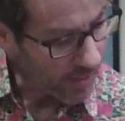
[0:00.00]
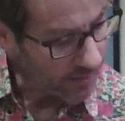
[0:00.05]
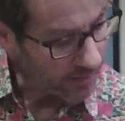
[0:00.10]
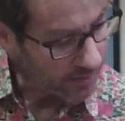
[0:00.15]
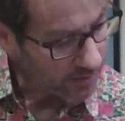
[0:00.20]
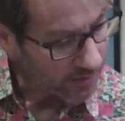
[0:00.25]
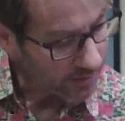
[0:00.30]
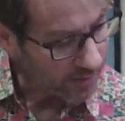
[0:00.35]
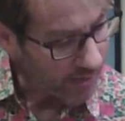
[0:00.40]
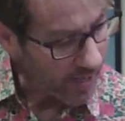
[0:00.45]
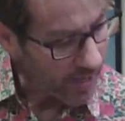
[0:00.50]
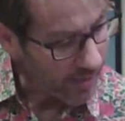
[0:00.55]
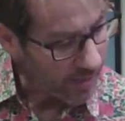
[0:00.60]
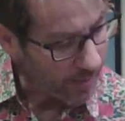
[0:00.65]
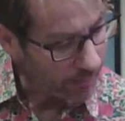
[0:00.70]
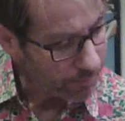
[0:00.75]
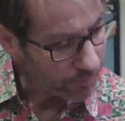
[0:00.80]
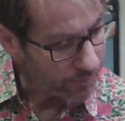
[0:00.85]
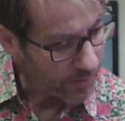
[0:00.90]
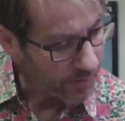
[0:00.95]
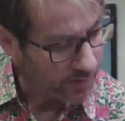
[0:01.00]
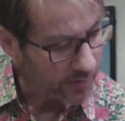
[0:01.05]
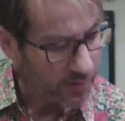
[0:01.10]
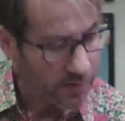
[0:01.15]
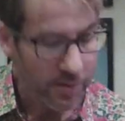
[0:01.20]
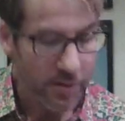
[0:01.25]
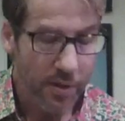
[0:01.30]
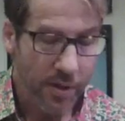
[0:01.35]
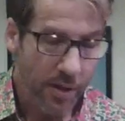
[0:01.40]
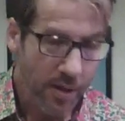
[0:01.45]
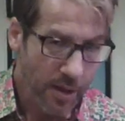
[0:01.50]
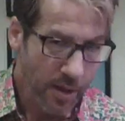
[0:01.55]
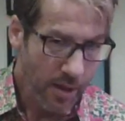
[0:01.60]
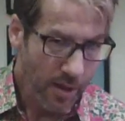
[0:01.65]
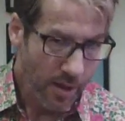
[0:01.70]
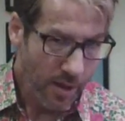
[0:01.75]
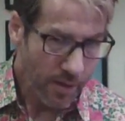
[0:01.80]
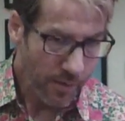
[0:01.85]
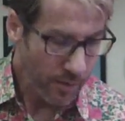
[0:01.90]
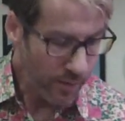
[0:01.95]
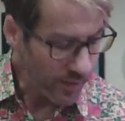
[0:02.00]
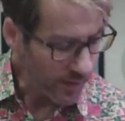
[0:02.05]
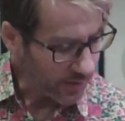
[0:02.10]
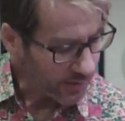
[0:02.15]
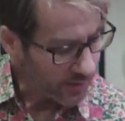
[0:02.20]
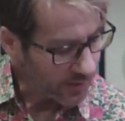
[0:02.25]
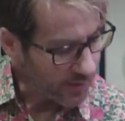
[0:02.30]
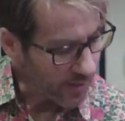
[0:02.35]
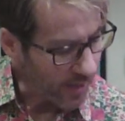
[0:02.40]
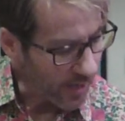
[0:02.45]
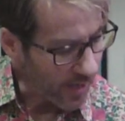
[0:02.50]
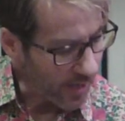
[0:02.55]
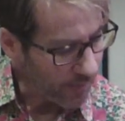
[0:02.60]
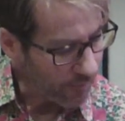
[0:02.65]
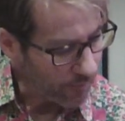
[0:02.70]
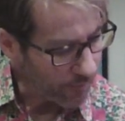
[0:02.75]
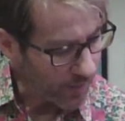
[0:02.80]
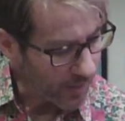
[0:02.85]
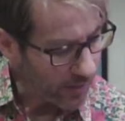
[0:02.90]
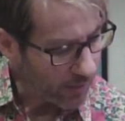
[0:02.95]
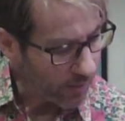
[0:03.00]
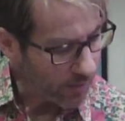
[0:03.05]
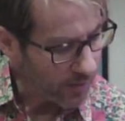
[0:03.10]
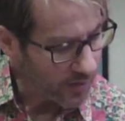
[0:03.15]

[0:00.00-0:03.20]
and slide up this finger